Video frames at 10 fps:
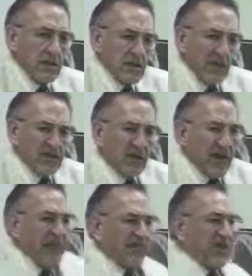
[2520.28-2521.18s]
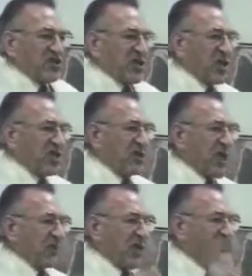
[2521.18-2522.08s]
That's why every church
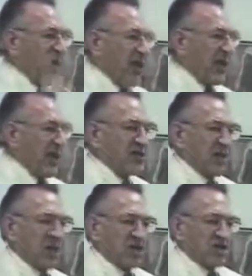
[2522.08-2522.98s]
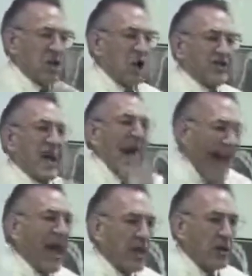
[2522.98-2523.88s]
except the born again church is going to
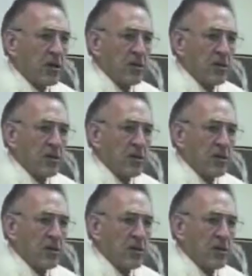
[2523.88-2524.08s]
hell.